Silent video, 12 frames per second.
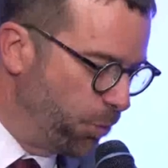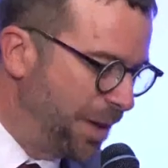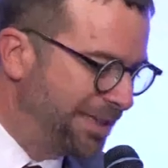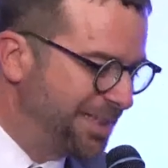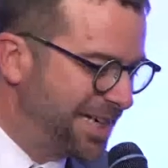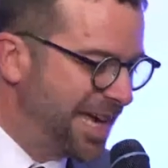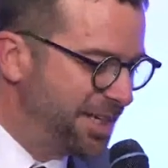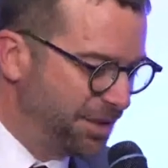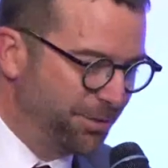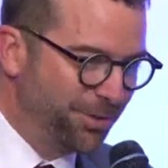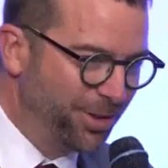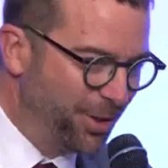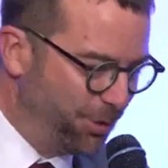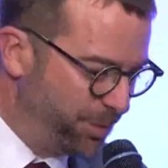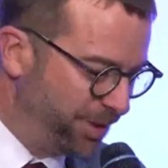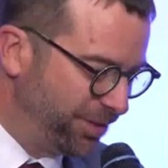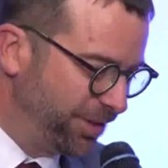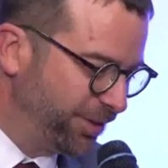what kind of
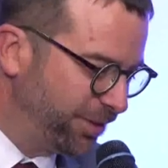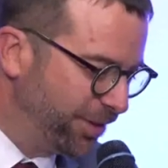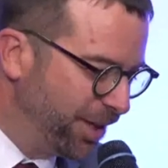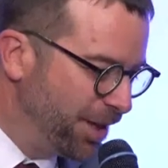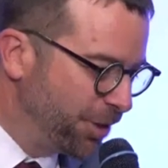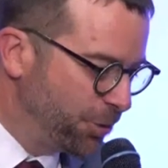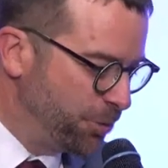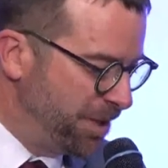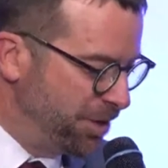business could be